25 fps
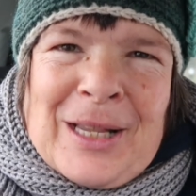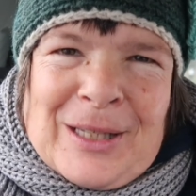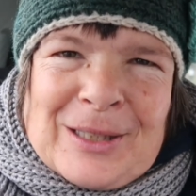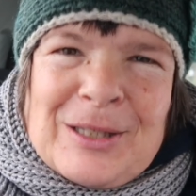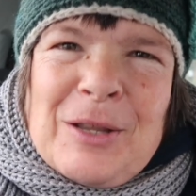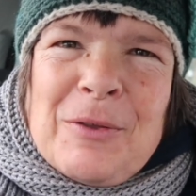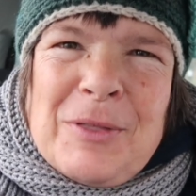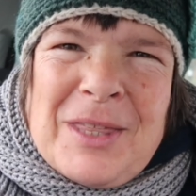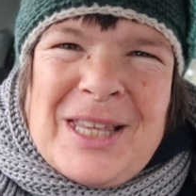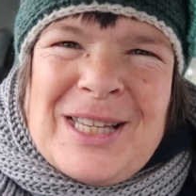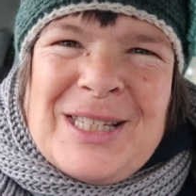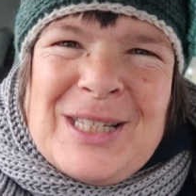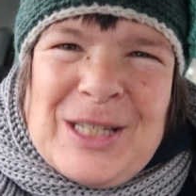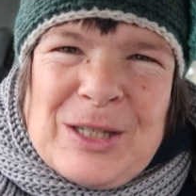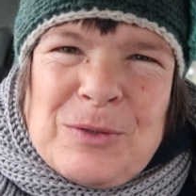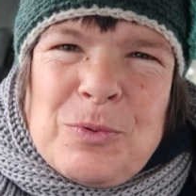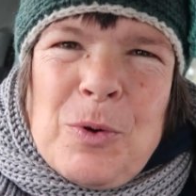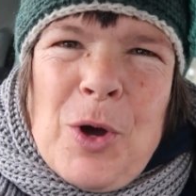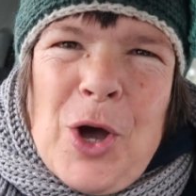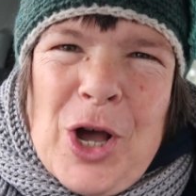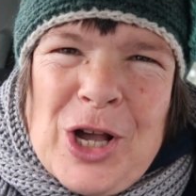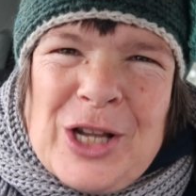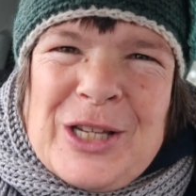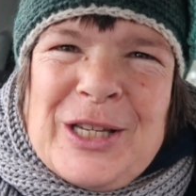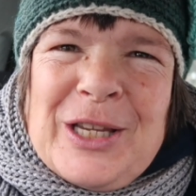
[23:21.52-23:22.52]
So this is
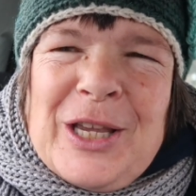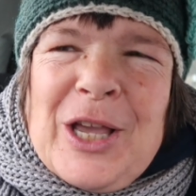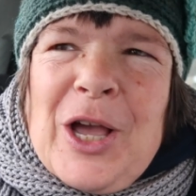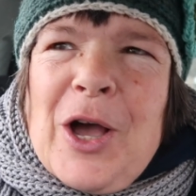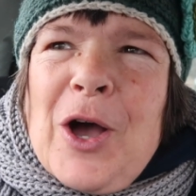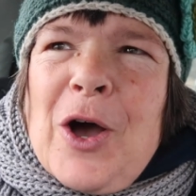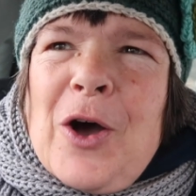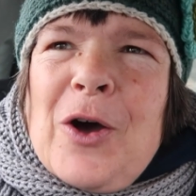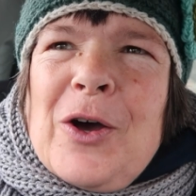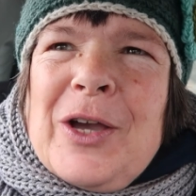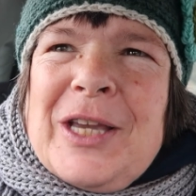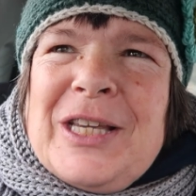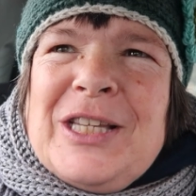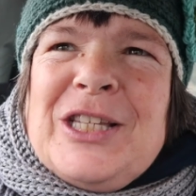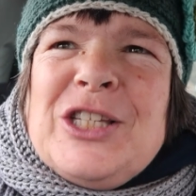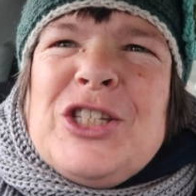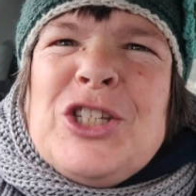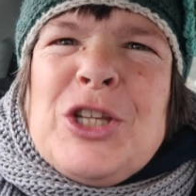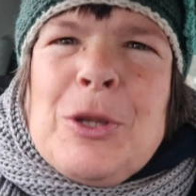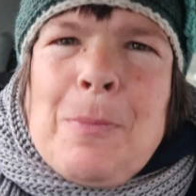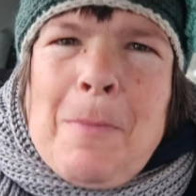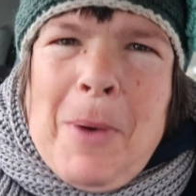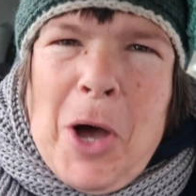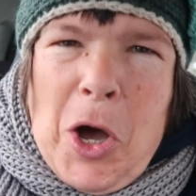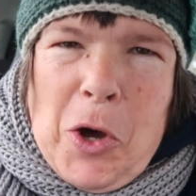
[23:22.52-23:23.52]
what I
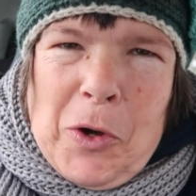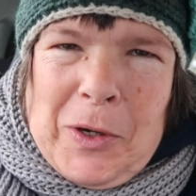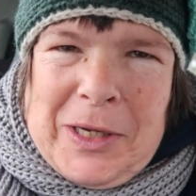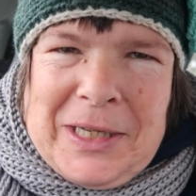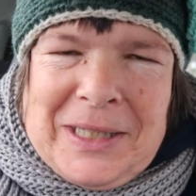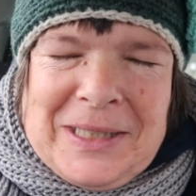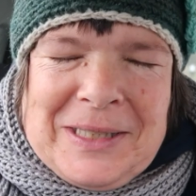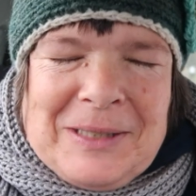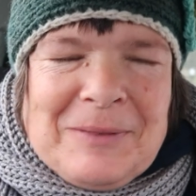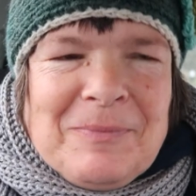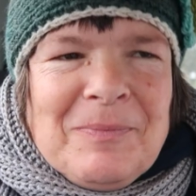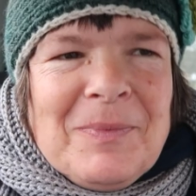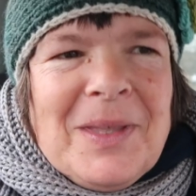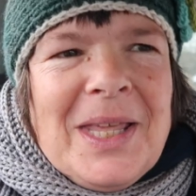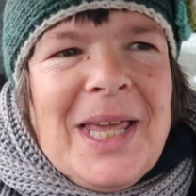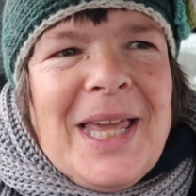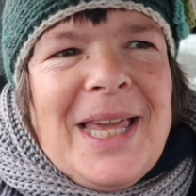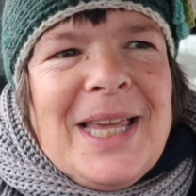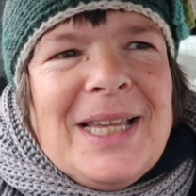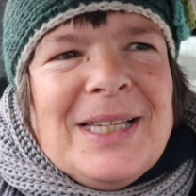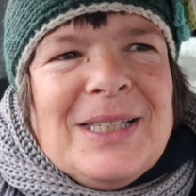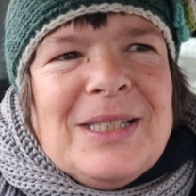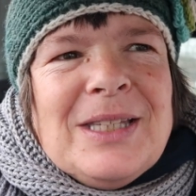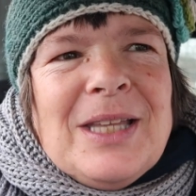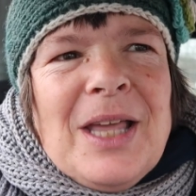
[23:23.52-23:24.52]
surmise
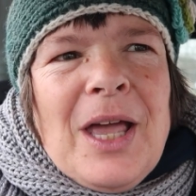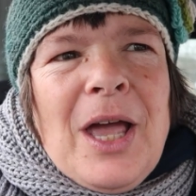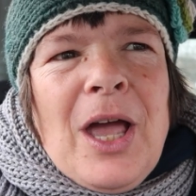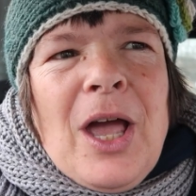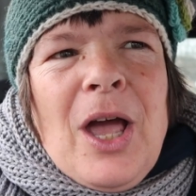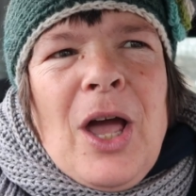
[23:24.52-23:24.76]
is,